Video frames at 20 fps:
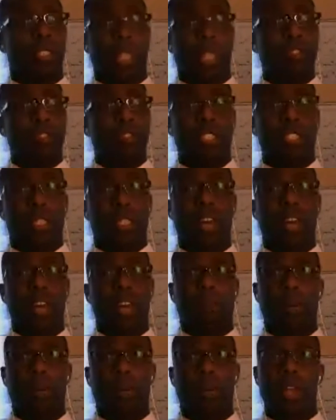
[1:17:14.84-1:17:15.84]
definitely shouldn't have
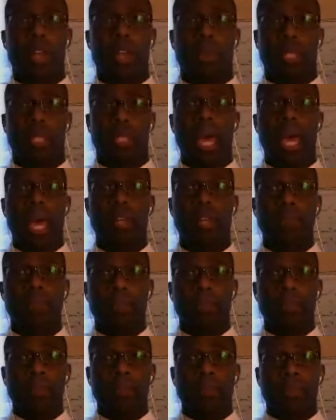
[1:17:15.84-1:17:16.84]
a problem with that.
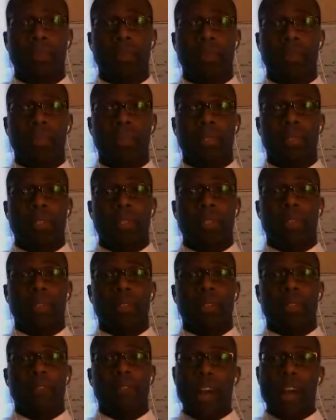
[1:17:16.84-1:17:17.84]

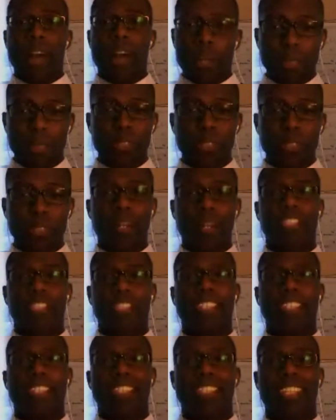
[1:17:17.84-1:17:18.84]
Follow
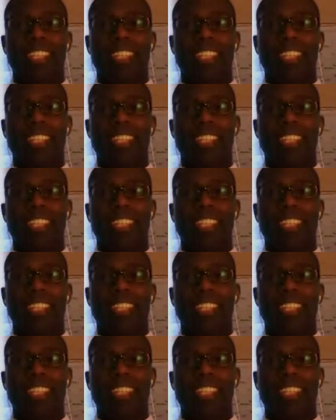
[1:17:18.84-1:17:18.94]
instructions.